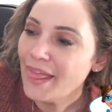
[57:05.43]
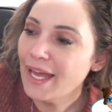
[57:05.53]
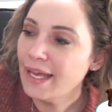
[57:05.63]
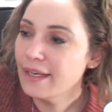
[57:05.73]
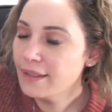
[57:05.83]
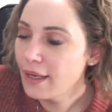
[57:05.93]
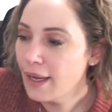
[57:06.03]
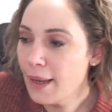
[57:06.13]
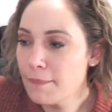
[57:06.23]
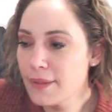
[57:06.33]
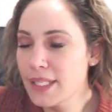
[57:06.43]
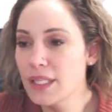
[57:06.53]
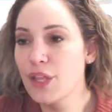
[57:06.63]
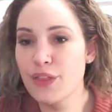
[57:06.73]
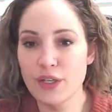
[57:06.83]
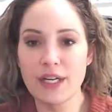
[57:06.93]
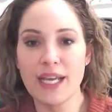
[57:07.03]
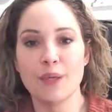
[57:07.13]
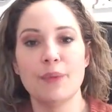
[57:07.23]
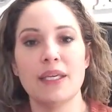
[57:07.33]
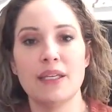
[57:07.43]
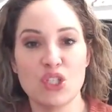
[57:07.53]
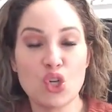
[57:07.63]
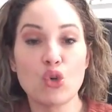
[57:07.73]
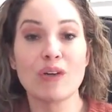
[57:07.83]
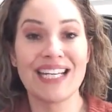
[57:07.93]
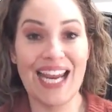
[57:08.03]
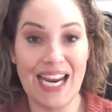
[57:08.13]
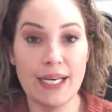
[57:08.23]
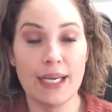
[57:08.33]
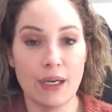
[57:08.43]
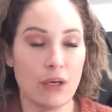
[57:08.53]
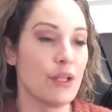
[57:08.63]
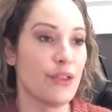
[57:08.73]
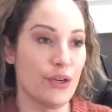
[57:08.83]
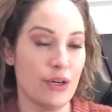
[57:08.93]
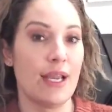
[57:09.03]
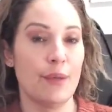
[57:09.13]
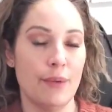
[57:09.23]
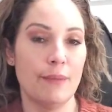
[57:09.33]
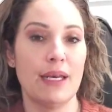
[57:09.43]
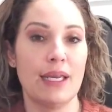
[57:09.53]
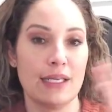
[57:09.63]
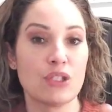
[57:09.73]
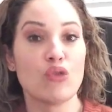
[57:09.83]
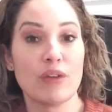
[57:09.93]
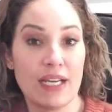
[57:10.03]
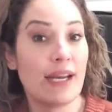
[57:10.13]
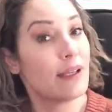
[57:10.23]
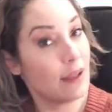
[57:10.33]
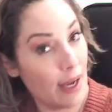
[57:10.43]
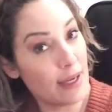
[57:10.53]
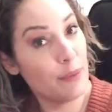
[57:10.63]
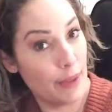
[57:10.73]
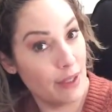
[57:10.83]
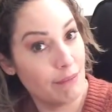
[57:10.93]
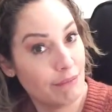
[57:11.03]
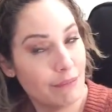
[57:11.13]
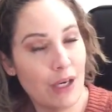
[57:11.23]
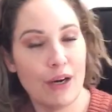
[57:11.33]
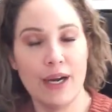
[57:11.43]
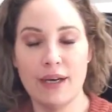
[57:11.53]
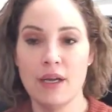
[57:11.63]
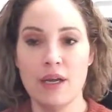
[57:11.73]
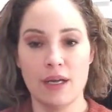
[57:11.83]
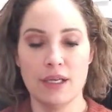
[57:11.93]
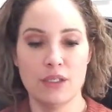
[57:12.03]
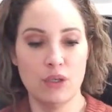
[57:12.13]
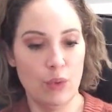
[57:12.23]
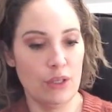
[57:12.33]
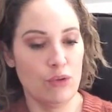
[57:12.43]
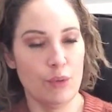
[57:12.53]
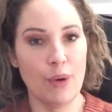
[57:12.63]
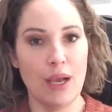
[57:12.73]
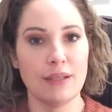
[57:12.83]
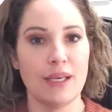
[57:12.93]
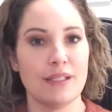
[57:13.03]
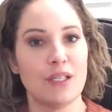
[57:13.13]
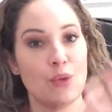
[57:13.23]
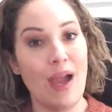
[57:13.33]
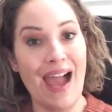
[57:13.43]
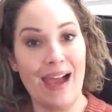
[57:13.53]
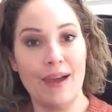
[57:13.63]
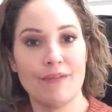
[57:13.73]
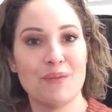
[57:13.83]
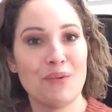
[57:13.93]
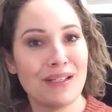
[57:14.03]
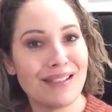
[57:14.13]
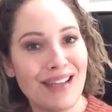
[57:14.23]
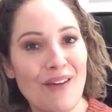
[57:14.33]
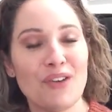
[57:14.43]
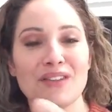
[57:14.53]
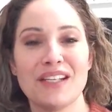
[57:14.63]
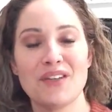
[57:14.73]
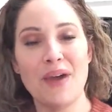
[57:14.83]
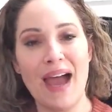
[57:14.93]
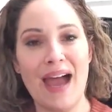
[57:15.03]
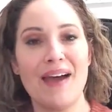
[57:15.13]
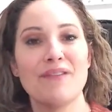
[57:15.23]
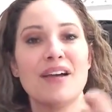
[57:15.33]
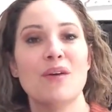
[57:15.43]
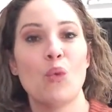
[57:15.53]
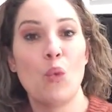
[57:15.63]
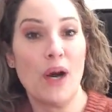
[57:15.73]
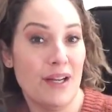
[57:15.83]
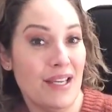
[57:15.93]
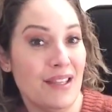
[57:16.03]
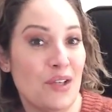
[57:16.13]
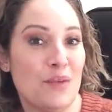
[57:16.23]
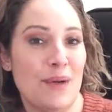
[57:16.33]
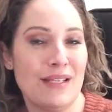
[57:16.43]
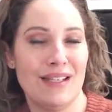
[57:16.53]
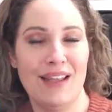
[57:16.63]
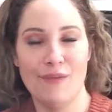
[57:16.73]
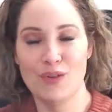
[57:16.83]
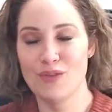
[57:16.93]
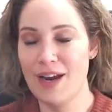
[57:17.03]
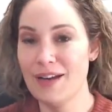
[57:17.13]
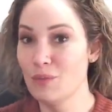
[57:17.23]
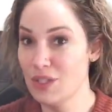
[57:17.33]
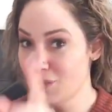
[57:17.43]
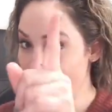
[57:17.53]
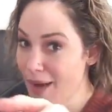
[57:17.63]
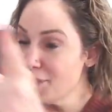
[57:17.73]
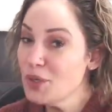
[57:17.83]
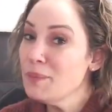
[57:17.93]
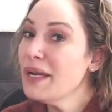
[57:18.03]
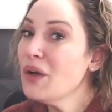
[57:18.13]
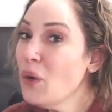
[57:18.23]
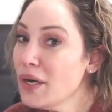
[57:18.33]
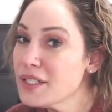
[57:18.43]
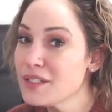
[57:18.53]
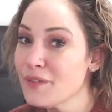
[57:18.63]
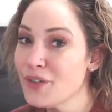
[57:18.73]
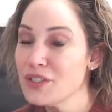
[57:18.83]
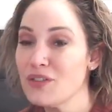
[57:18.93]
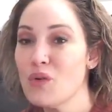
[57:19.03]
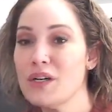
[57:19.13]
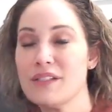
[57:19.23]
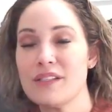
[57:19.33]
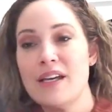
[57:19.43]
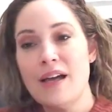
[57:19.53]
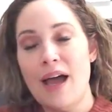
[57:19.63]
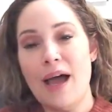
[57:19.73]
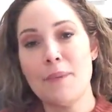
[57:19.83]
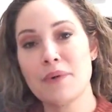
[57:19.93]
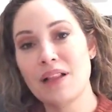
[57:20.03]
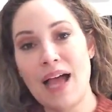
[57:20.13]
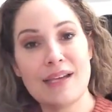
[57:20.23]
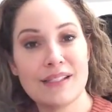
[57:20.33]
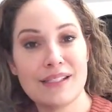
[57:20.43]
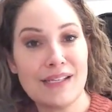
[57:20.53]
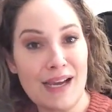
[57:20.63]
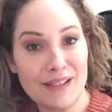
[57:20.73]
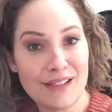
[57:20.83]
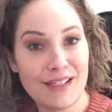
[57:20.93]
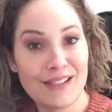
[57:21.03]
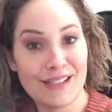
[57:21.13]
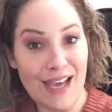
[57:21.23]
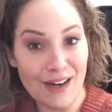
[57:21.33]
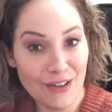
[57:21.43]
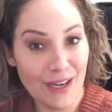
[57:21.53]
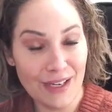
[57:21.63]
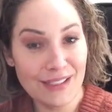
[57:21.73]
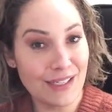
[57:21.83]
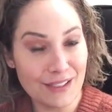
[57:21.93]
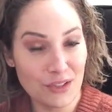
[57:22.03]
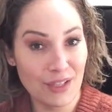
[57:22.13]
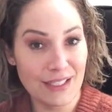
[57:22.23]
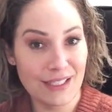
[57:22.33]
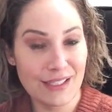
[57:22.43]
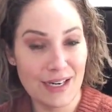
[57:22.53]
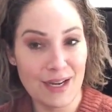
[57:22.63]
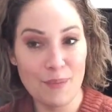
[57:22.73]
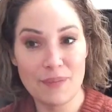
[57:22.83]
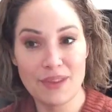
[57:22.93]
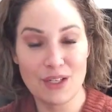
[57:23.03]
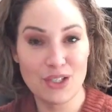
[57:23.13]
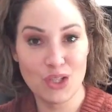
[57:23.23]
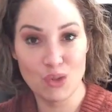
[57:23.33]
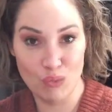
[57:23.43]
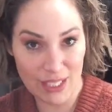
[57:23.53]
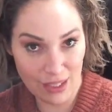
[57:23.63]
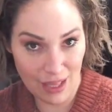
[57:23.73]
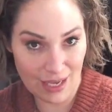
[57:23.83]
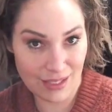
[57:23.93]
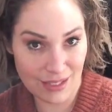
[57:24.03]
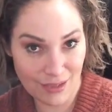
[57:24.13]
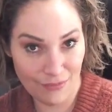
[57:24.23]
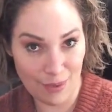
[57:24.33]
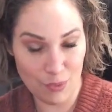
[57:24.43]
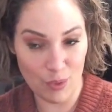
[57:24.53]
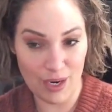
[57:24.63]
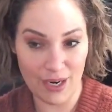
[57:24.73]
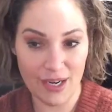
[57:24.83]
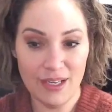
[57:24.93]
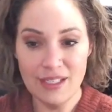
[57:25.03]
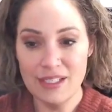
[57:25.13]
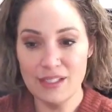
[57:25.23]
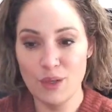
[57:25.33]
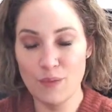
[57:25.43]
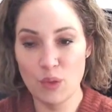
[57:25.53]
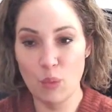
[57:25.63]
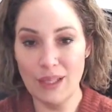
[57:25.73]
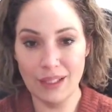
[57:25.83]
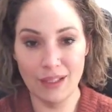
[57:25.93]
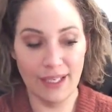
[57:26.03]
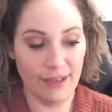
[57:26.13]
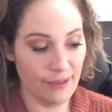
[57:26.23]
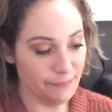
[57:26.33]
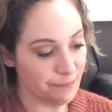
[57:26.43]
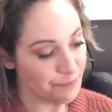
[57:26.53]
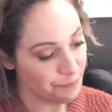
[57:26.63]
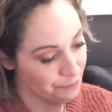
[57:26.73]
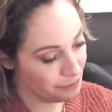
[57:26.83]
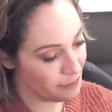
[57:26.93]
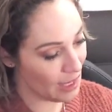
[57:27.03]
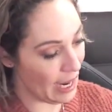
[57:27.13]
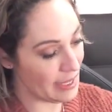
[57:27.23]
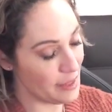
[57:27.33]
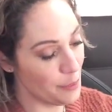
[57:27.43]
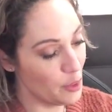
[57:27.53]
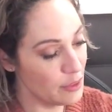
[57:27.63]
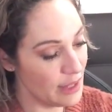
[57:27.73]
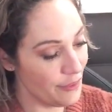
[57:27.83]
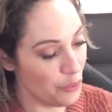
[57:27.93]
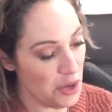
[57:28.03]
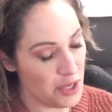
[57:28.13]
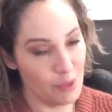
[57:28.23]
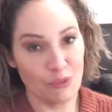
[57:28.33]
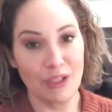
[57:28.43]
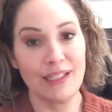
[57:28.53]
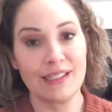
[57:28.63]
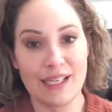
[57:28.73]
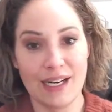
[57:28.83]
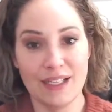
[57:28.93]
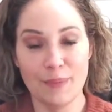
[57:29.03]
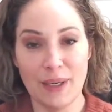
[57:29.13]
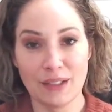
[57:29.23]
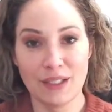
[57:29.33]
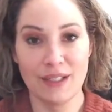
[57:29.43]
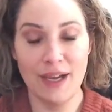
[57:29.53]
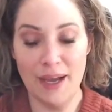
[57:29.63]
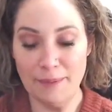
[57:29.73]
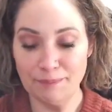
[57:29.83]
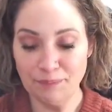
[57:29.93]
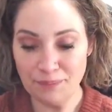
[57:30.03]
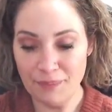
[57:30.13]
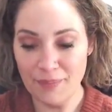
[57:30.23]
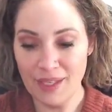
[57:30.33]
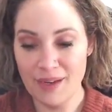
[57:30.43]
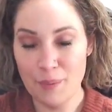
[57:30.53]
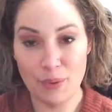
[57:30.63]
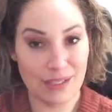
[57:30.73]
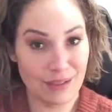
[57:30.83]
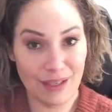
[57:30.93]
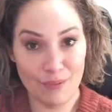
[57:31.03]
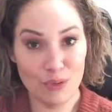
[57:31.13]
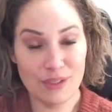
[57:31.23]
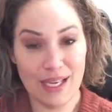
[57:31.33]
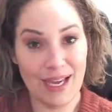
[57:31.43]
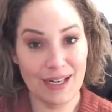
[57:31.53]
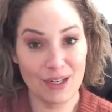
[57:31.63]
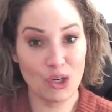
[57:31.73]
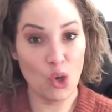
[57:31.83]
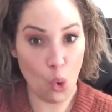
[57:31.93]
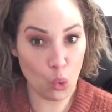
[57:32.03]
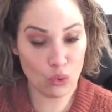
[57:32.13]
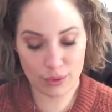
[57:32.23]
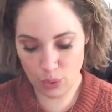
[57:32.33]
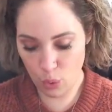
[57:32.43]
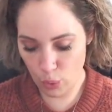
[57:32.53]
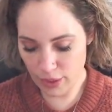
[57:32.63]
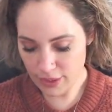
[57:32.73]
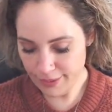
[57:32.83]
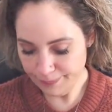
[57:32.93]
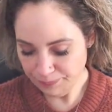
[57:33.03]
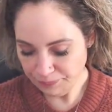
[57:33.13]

And then the third IEP is the third IEP meeting is creating the IEP, all right? Because you went through the process and you have the present levels and you have where to get those present levels, right? Which is why I'm doing my course. The first course class is next Saturday. It's not too late to sign up, and there's 3 classes in February. So if you want the link, I can post that for you. I'm really excited about the present levels and goals course.